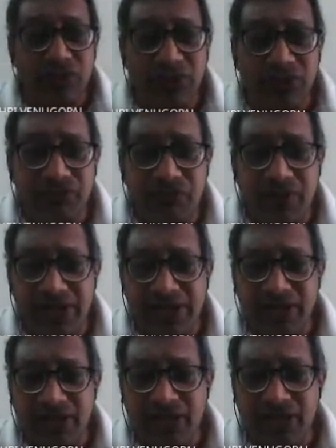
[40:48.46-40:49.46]
if I
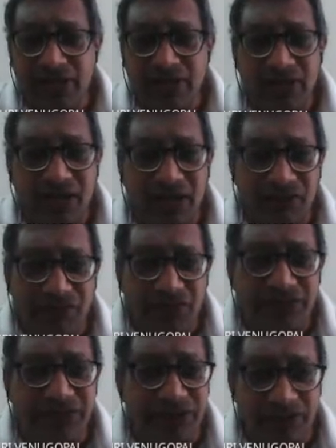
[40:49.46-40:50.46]

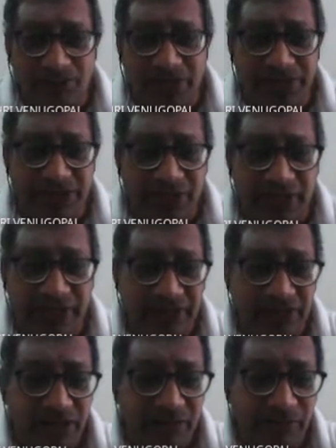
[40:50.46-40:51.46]
refresh this page again,
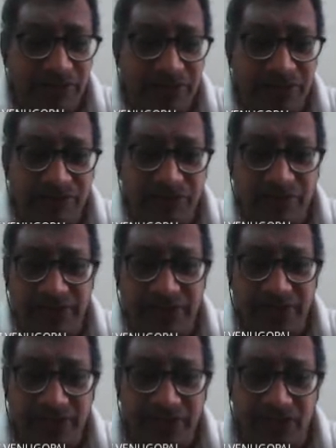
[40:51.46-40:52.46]
that means if I
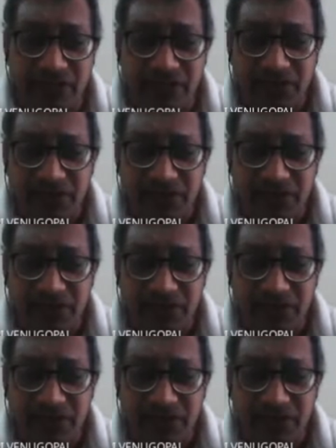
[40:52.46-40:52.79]
enter